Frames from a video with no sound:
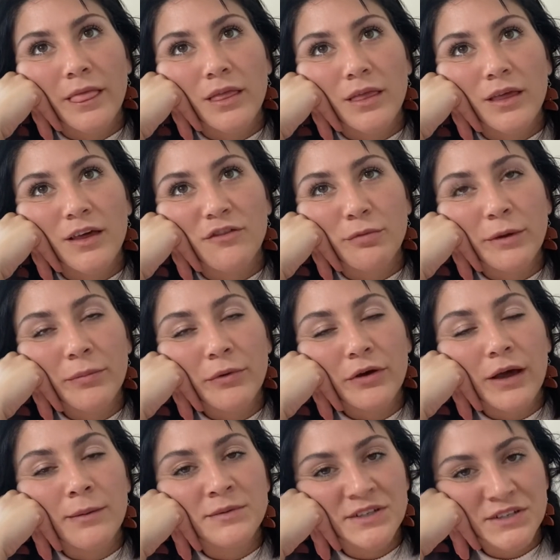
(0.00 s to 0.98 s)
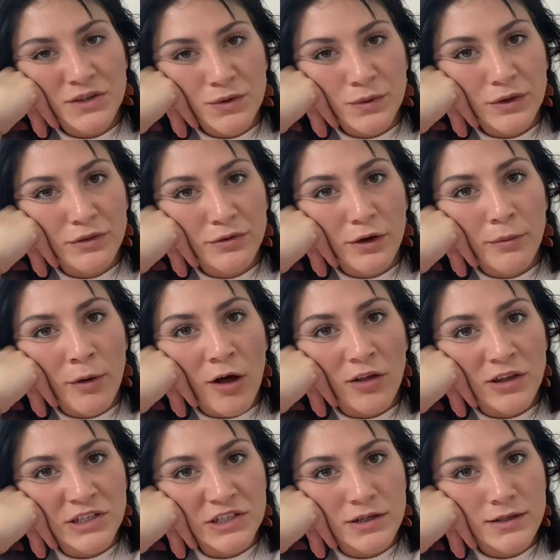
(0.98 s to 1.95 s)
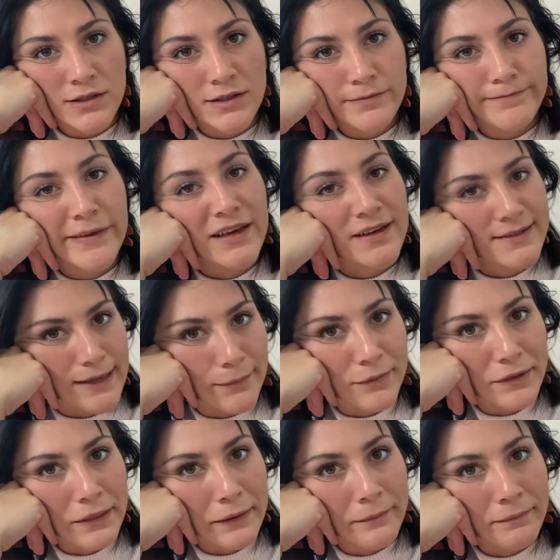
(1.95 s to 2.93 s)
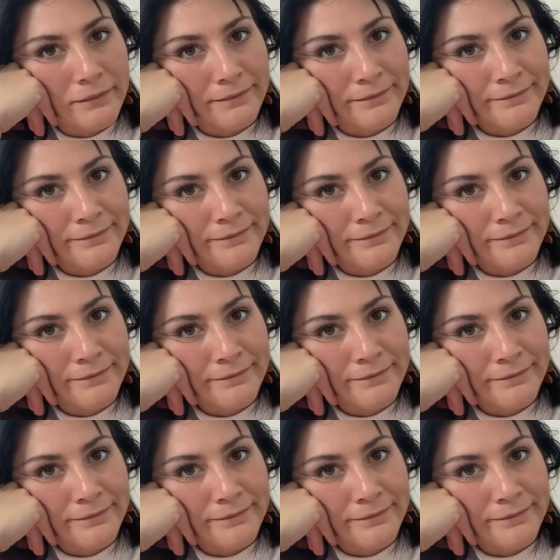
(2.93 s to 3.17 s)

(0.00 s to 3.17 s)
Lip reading: if people come to you with apologies, accept them.